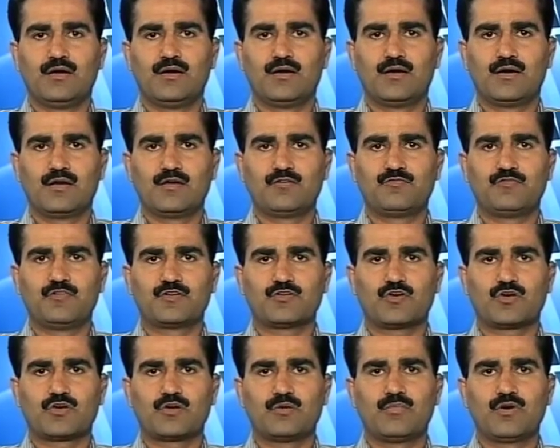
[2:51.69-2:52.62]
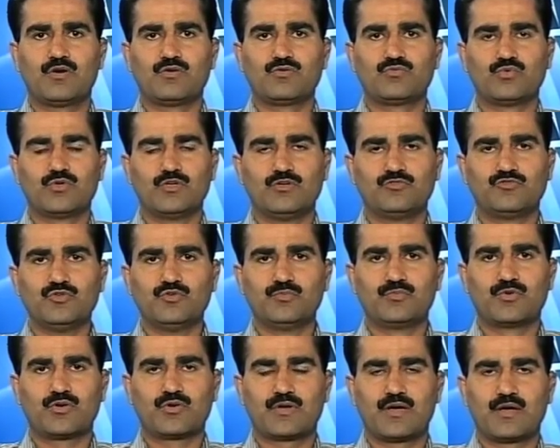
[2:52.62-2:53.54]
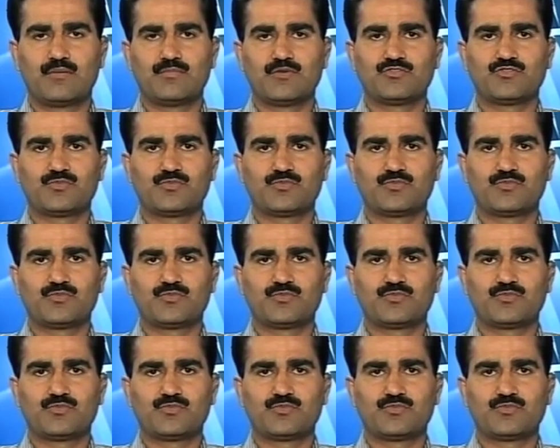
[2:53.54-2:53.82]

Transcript: If we talk about World Food Programme and